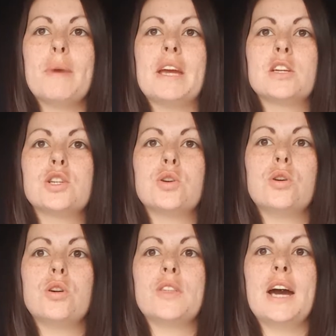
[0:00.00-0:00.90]
to make
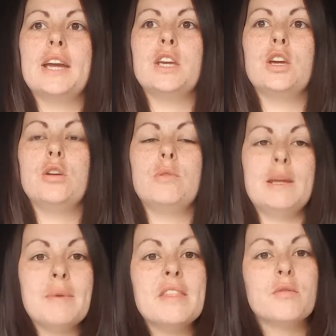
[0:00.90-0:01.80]
sure that you
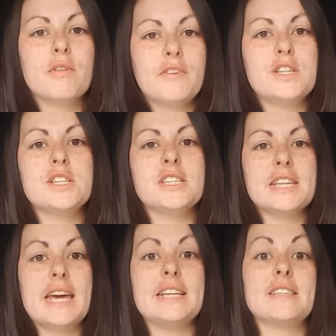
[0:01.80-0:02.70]
limit the revisions
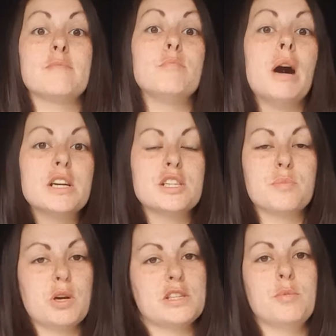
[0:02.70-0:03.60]
and the edits as much as
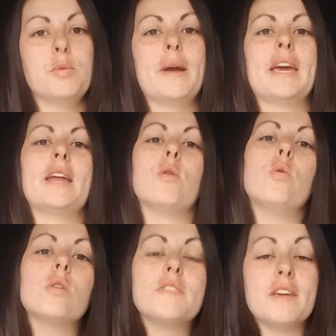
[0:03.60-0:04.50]
possible by getting
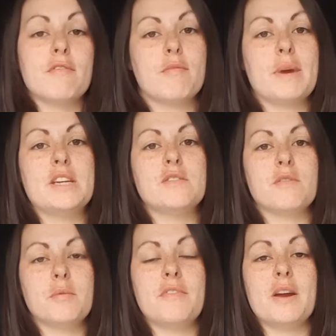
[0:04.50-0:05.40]
all of the information
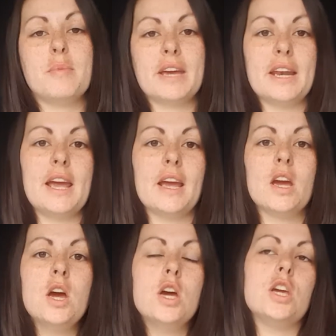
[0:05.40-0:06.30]
from the very beginning.
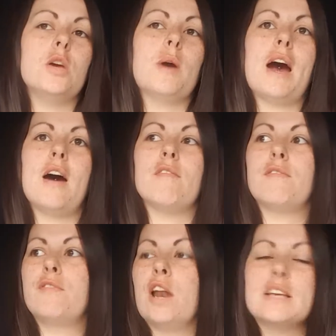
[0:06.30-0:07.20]
You have
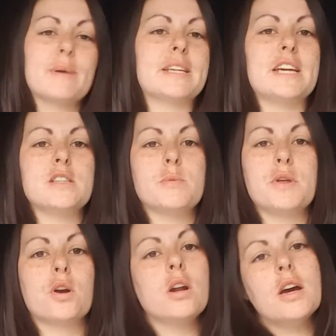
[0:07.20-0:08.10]
full expectations with
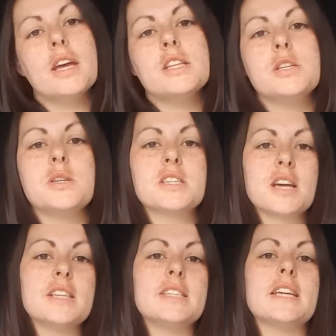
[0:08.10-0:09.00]
your clients, you
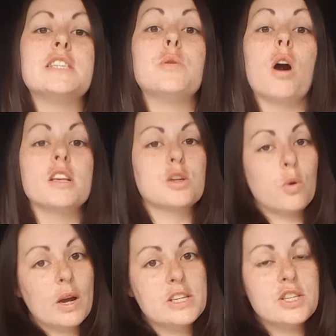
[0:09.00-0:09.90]
discuss things, you ask
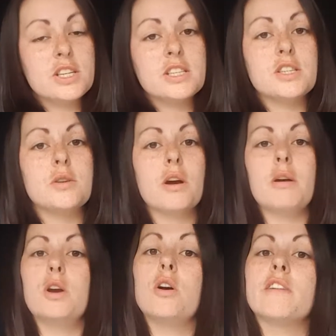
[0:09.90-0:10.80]
questions as you
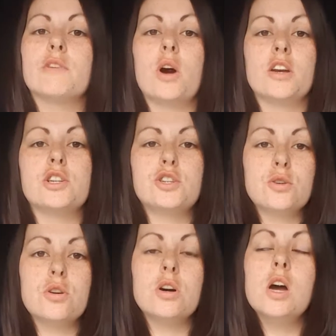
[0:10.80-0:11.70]
go along if you're
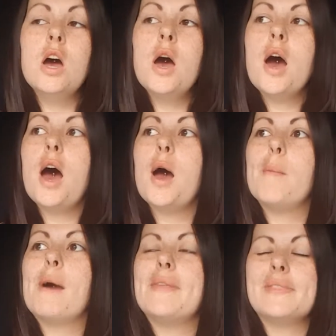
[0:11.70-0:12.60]
unsure,
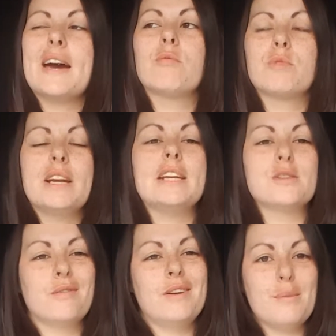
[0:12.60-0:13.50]
and that really
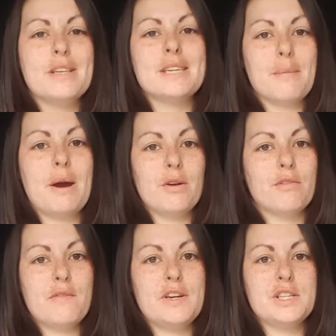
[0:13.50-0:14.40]
sort of limits the amount
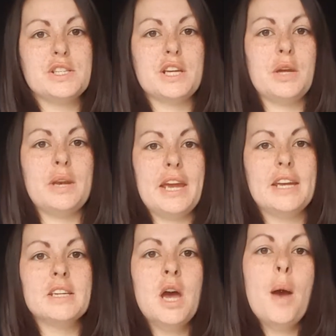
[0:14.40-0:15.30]
of revisions that you
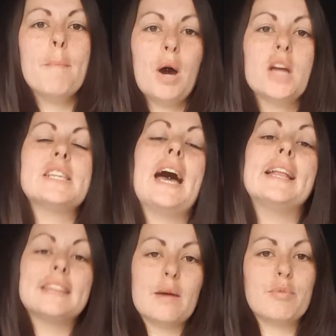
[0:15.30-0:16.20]
need. But to
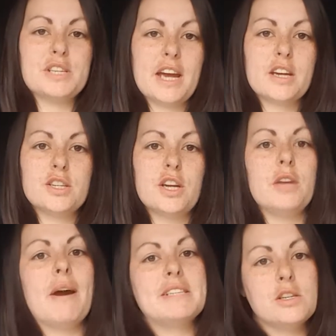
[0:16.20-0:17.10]
add that
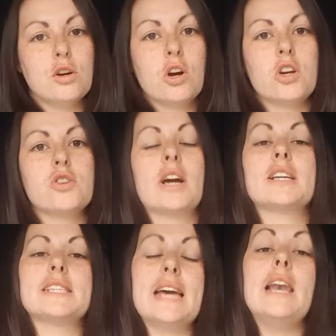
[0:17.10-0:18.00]
protection, you add in your
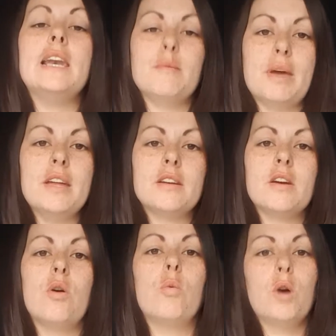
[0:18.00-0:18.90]
contract a set limit
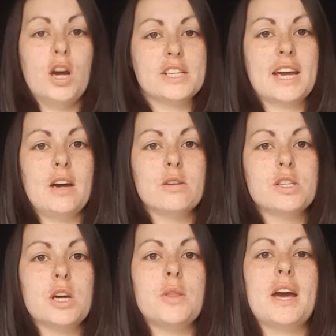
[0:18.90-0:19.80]
or word
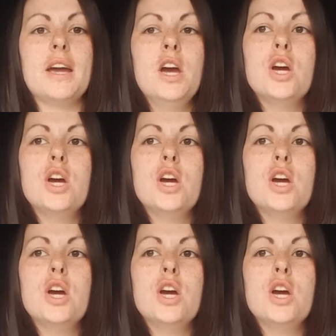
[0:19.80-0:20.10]
count so that